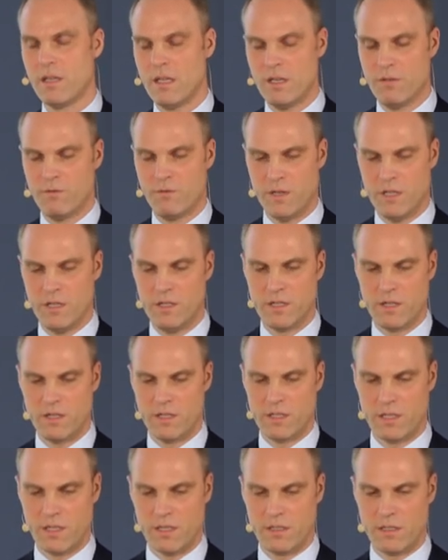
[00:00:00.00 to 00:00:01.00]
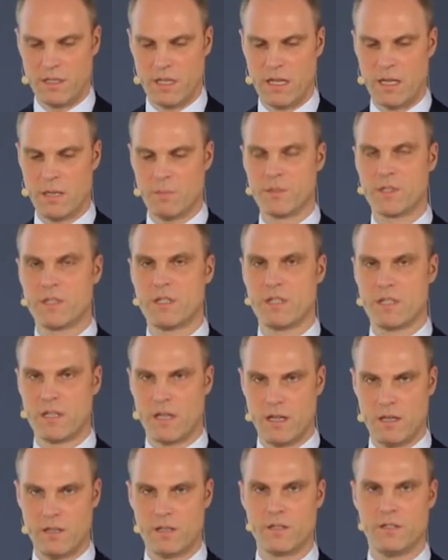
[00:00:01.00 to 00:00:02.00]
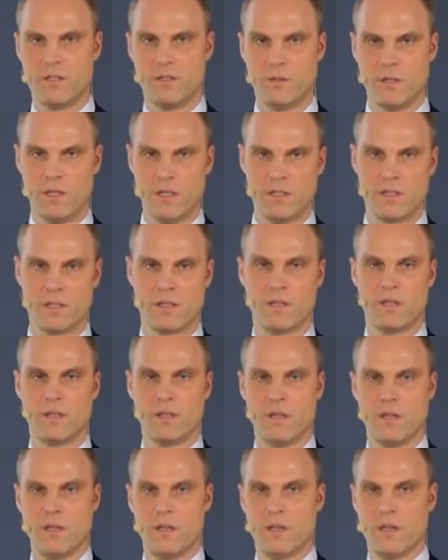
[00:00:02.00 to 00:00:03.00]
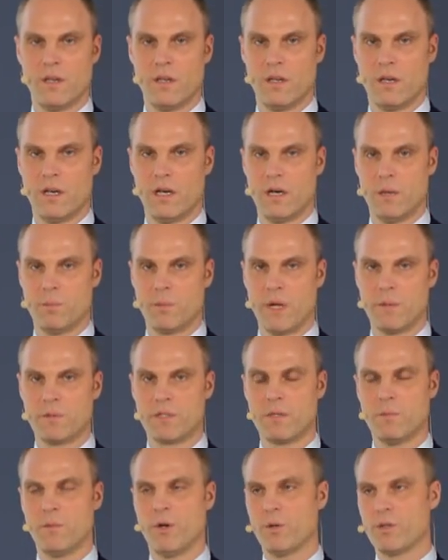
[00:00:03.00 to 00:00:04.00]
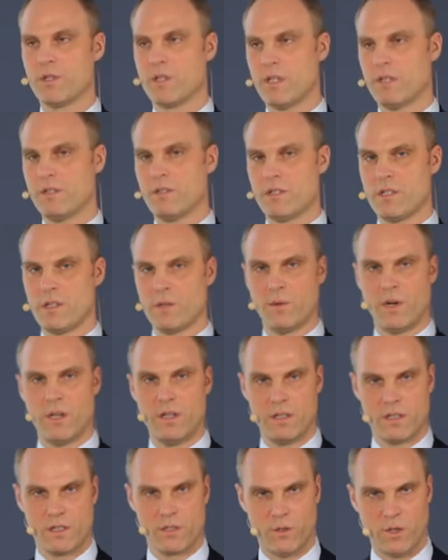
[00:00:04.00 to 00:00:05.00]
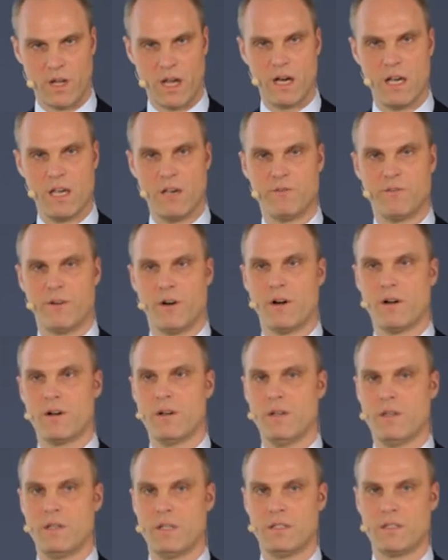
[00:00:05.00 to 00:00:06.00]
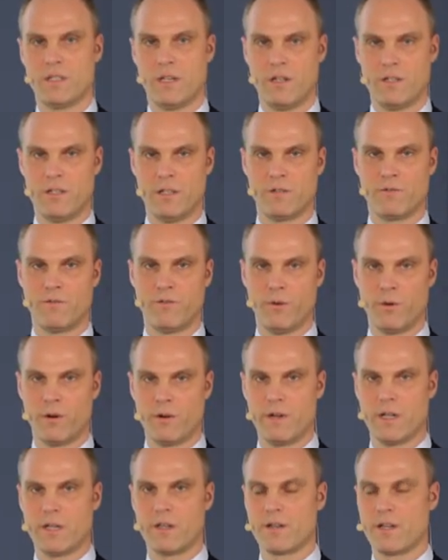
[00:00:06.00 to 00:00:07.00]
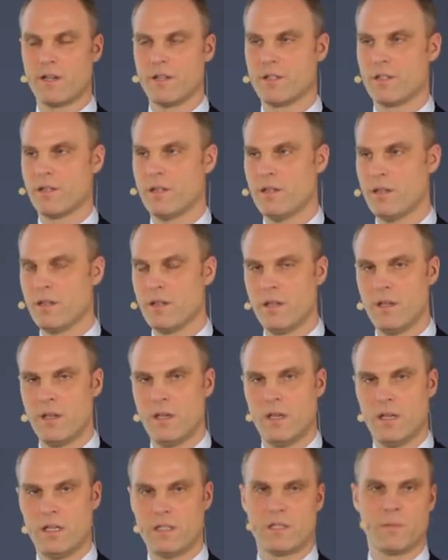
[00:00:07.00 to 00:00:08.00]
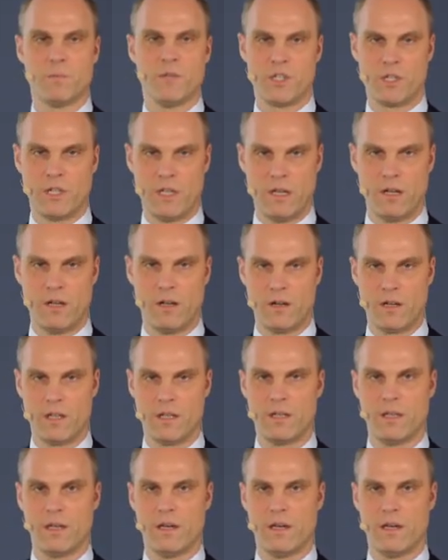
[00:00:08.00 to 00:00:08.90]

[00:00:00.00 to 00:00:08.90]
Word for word: features that helps designers do this. Uh, perhaps the most interesting one is called IFR, Intelligent Floor Recognition. It's a machine learning